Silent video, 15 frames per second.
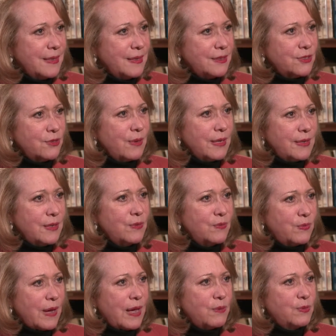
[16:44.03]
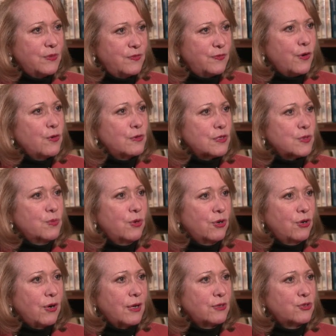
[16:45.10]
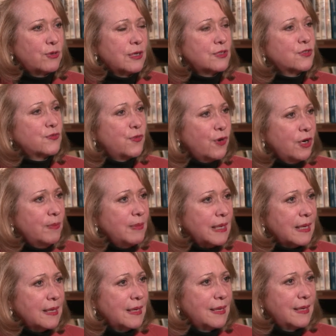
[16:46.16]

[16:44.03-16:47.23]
So I think I would focus more on transforming